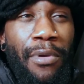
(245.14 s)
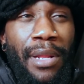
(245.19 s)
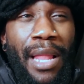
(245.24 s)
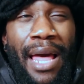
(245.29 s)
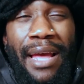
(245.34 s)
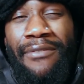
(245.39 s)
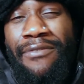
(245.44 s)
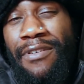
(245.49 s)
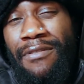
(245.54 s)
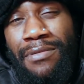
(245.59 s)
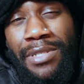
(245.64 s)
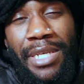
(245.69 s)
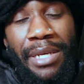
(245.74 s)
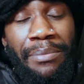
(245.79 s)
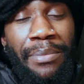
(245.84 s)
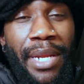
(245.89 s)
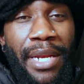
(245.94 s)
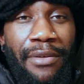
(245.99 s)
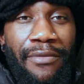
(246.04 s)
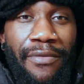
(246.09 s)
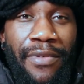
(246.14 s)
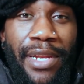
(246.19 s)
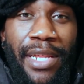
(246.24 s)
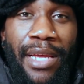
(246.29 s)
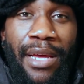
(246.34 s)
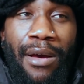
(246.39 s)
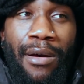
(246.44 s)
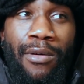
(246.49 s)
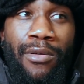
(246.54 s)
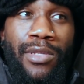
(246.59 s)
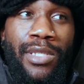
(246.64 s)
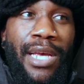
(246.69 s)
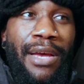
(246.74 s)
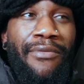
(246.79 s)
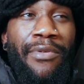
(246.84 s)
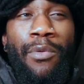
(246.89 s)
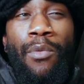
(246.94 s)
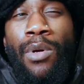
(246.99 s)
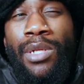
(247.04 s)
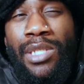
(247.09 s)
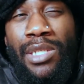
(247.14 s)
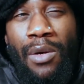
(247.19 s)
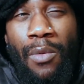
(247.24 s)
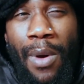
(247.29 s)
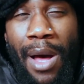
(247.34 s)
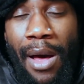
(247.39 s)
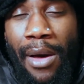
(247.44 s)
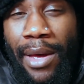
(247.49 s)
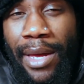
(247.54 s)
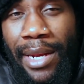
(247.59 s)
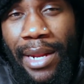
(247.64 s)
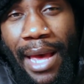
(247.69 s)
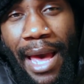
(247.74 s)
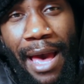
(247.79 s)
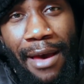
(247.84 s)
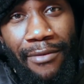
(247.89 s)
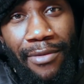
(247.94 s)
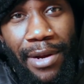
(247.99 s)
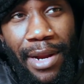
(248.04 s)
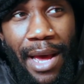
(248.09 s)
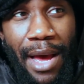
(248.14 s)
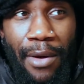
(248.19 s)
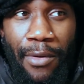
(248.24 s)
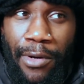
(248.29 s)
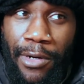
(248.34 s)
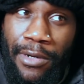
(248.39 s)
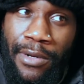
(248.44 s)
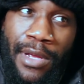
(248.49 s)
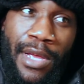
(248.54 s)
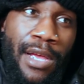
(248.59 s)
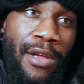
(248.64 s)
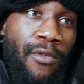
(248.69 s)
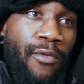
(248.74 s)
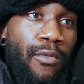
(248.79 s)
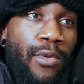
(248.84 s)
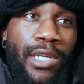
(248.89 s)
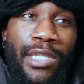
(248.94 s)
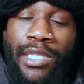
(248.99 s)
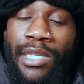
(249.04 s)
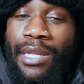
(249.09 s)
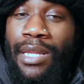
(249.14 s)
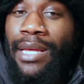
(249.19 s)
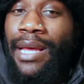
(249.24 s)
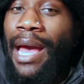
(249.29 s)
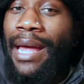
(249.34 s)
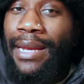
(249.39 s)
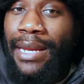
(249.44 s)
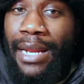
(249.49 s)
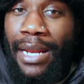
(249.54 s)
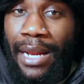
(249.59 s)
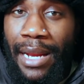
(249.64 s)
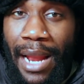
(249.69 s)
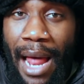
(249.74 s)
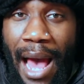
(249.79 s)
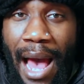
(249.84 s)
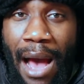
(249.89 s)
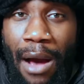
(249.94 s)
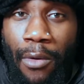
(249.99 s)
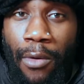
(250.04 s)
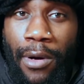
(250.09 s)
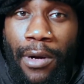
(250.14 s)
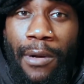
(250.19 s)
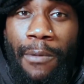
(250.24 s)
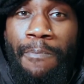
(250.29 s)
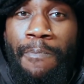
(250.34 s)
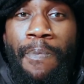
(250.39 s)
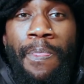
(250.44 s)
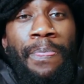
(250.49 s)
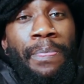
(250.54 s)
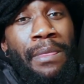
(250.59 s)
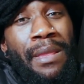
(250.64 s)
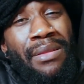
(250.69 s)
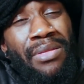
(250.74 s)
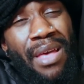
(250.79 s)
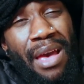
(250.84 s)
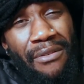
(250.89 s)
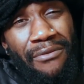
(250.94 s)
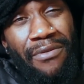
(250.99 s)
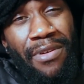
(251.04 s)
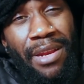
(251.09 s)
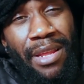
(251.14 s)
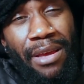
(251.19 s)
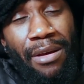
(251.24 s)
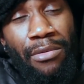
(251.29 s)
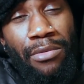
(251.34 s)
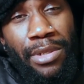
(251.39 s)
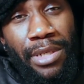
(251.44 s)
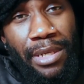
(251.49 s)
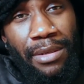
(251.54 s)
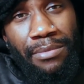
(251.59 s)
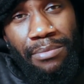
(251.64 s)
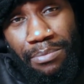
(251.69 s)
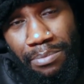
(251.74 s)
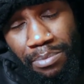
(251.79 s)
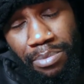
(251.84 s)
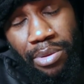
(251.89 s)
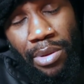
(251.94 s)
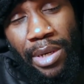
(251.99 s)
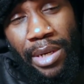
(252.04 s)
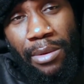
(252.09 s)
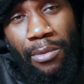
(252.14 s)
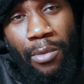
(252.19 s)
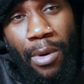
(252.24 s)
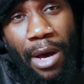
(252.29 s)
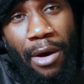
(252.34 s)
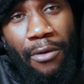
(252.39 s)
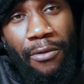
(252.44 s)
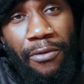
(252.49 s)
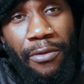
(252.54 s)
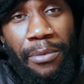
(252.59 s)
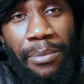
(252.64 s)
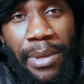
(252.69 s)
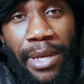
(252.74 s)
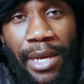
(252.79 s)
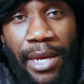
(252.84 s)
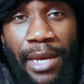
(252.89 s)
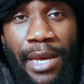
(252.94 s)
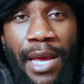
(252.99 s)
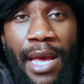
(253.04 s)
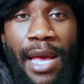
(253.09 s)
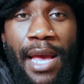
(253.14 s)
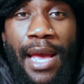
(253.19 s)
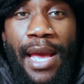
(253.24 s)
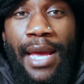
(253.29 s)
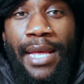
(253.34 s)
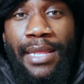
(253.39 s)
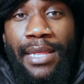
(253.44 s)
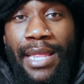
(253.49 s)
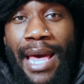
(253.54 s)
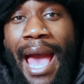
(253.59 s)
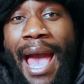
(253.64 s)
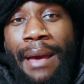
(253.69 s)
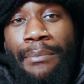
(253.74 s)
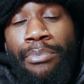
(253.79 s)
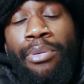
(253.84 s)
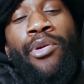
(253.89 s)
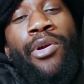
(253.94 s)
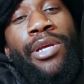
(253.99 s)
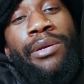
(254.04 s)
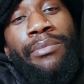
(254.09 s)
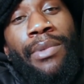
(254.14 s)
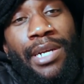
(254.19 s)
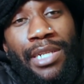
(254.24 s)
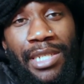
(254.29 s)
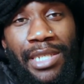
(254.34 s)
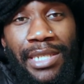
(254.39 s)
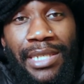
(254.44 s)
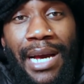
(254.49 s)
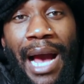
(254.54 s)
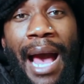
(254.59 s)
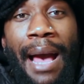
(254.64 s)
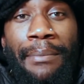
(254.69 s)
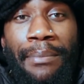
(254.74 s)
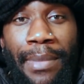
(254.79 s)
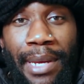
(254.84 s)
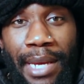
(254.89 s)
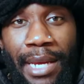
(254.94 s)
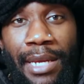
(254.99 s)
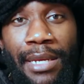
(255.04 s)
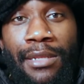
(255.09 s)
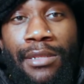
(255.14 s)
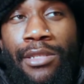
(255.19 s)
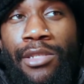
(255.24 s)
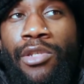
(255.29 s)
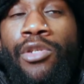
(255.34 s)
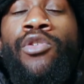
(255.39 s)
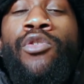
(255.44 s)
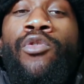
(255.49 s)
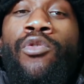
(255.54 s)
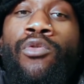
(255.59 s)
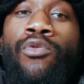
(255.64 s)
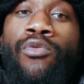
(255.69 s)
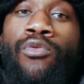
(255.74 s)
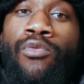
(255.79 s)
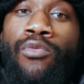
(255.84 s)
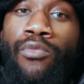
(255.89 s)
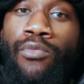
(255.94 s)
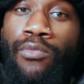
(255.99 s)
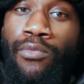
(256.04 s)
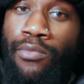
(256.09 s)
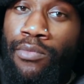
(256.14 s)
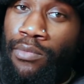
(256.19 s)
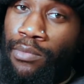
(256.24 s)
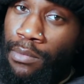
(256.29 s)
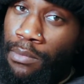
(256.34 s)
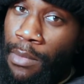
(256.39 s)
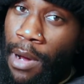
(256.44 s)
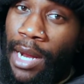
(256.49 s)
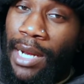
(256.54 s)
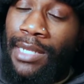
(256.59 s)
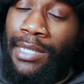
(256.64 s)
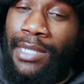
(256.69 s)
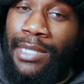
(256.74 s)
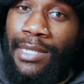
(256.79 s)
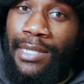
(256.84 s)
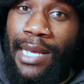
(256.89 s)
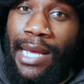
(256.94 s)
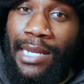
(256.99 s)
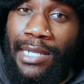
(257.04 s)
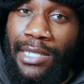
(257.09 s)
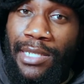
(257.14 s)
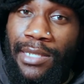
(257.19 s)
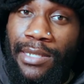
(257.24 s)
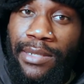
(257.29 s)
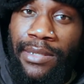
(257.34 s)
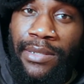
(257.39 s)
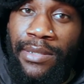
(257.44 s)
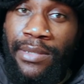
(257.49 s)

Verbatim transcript: with like 15-minute videos. Every once in a while, I hit a half an hour. Recently, I did an hour, and that video did pretty well for me, and that pretty much got me to monetization.